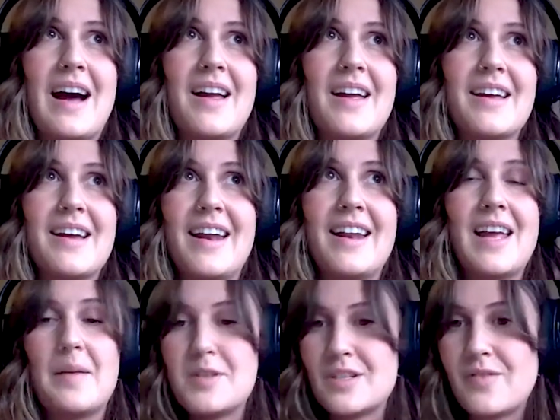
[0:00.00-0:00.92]
ha- it kind
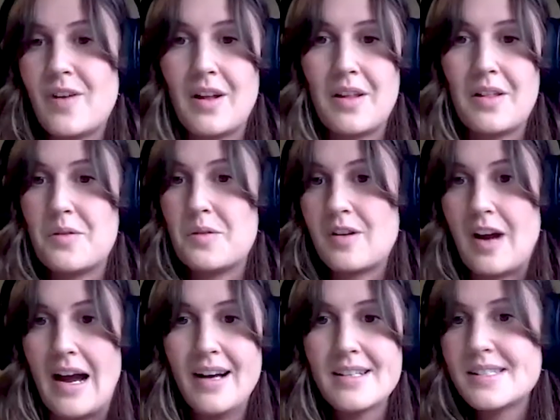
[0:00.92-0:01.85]
of kept just falling through the
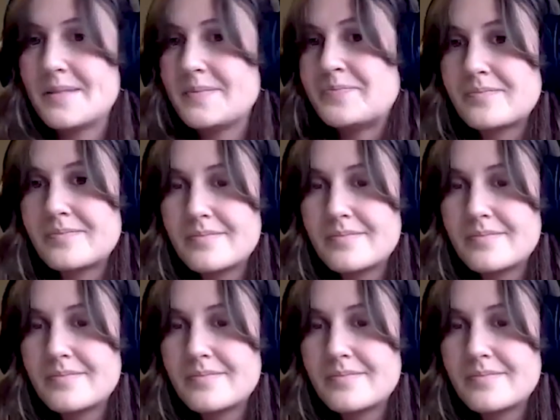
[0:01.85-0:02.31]
cracks.